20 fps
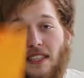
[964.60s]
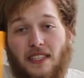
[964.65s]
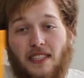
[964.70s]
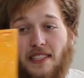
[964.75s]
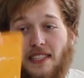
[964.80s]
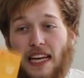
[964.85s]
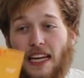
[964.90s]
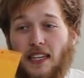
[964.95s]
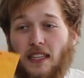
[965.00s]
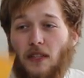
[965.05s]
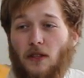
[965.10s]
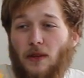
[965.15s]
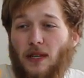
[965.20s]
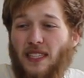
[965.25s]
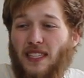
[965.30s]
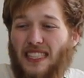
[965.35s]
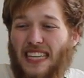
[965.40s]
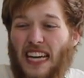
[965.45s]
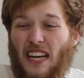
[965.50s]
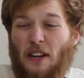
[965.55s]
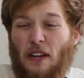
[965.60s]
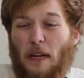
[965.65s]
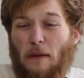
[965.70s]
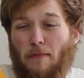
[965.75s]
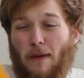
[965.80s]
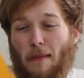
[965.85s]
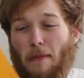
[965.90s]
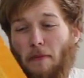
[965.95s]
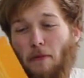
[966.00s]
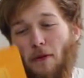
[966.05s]
This is like a little container. You could
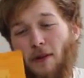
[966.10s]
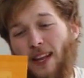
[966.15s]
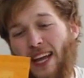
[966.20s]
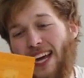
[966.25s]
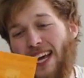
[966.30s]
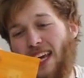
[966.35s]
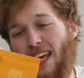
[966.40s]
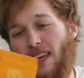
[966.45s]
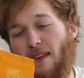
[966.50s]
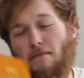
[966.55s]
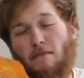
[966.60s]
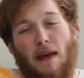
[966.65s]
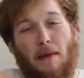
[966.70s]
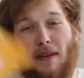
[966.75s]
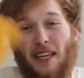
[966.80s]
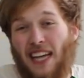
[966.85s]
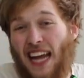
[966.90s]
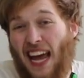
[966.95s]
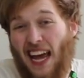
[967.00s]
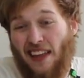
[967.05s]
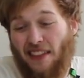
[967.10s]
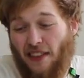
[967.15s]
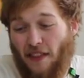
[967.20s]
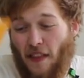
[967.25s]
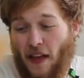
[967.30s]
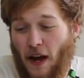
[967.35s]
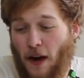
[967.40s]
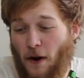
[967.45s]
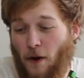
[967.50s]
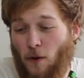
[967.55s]
probably put like maybe an eighth in
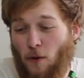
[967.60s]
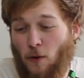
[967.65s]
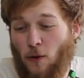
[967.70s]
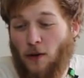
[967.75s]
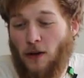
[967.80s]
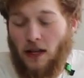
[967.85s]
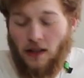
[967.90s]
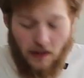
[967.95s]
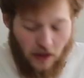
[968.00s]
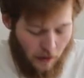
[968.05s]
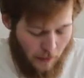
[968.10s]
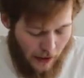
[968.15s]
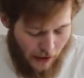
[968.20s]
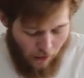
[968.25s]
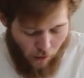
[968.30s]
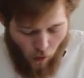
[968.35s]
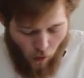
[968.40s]
there or a little bit